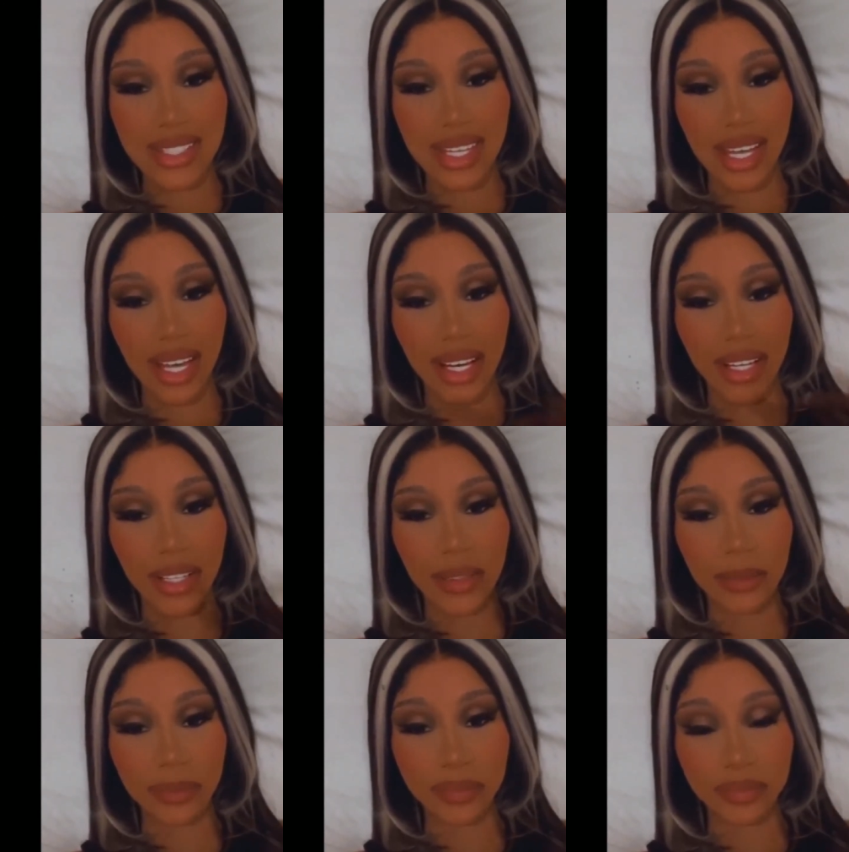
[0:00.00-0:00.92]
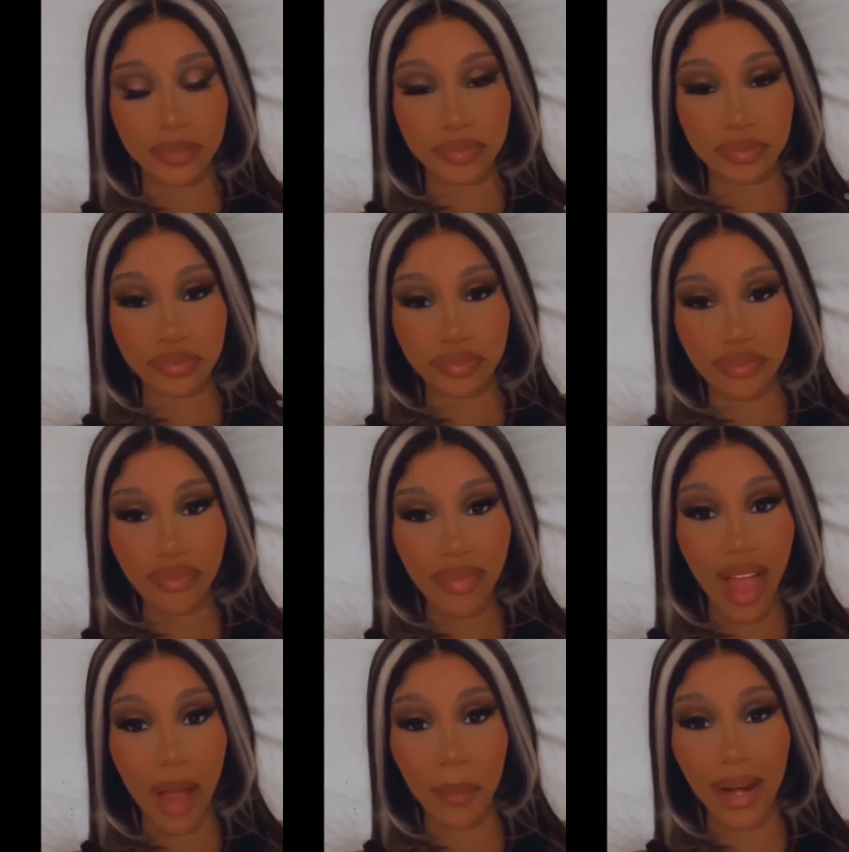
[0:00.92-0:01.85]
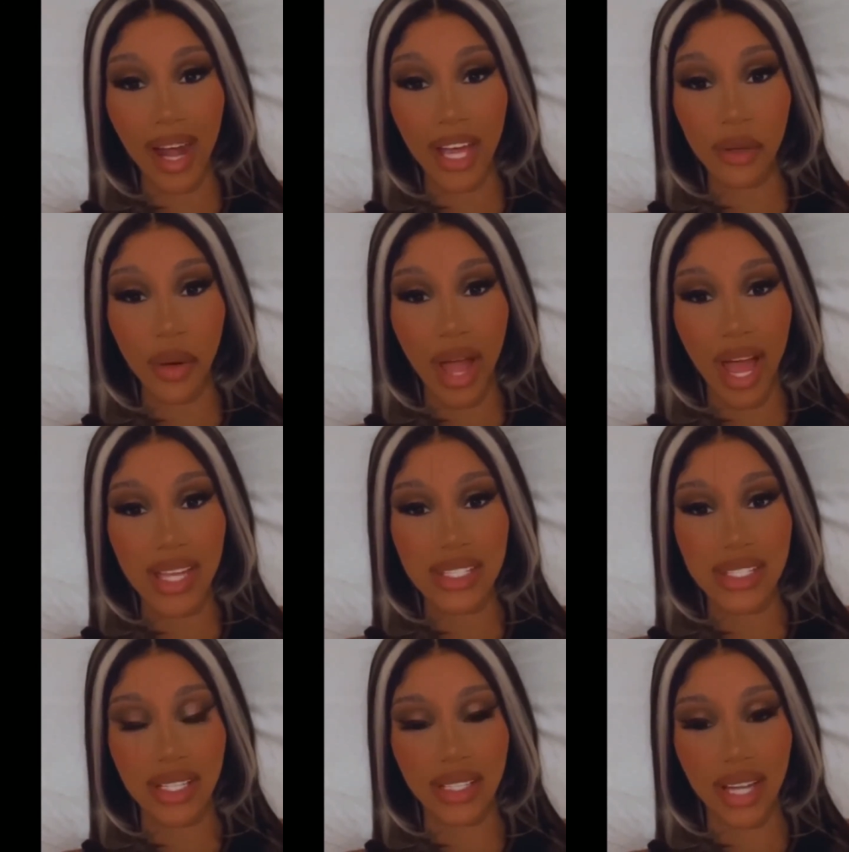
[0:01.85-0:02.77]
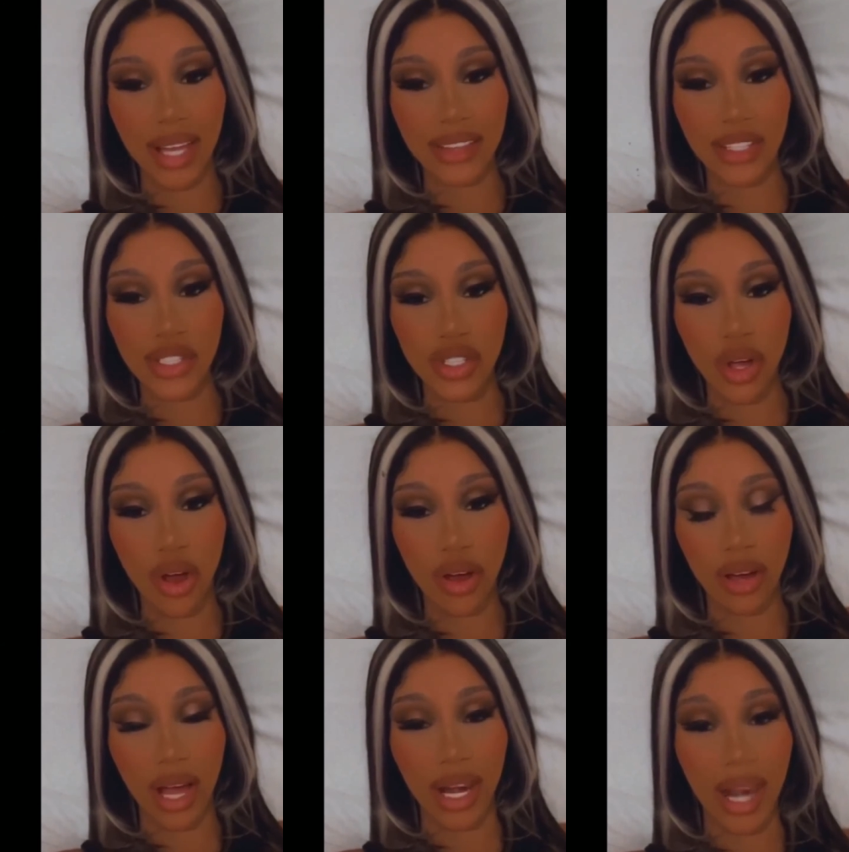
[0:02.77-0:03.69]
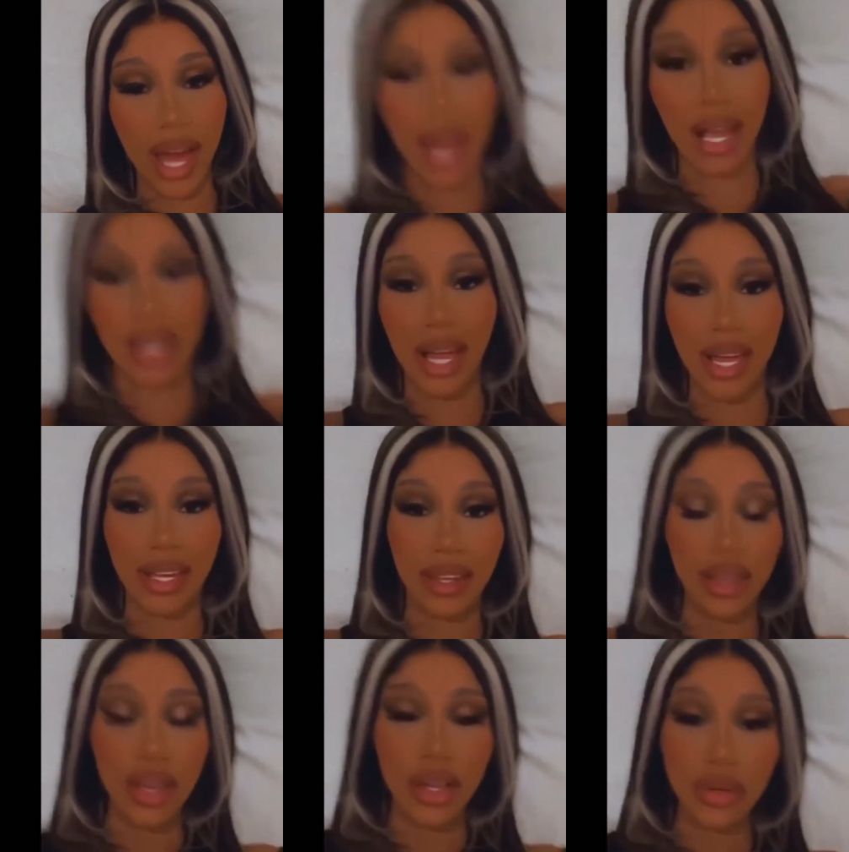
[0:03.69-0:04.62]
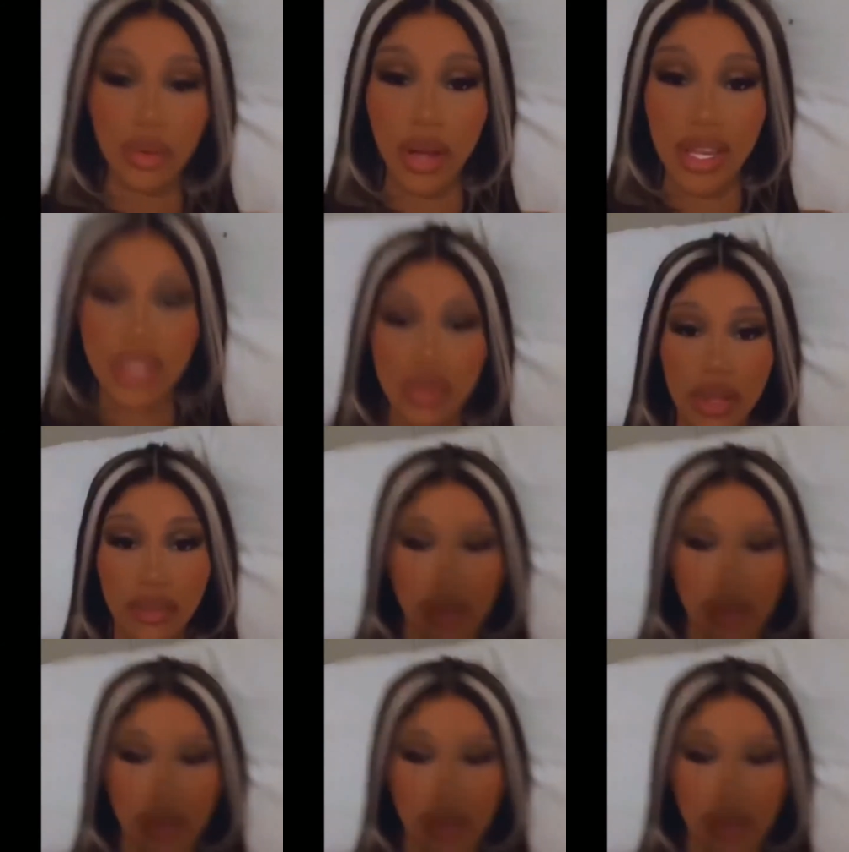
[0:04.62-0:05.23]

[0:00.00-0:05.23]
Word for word: And guys, um, I'm glad you guys like the song a lot. Like